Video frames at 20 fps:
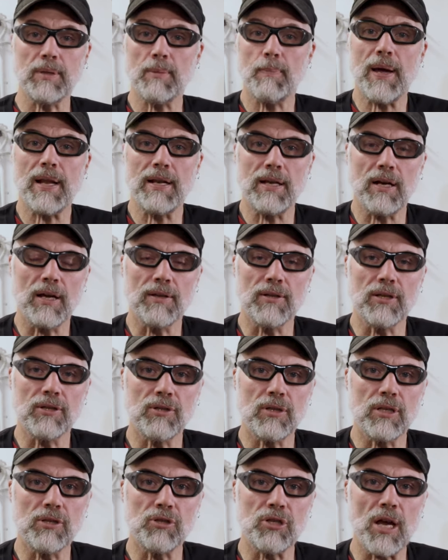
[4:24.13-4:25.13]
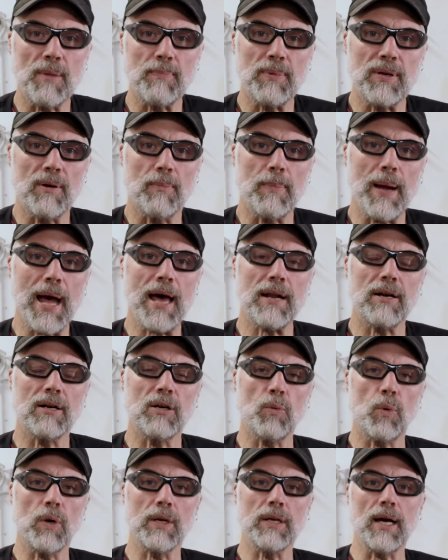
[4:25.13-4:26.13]
depending on the, the shape of your
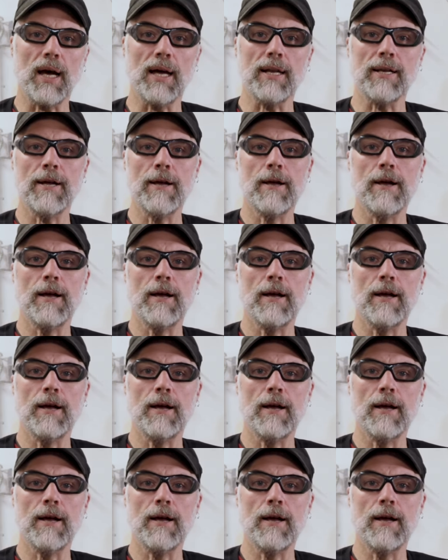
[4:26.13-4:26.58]
pattern and whatnot.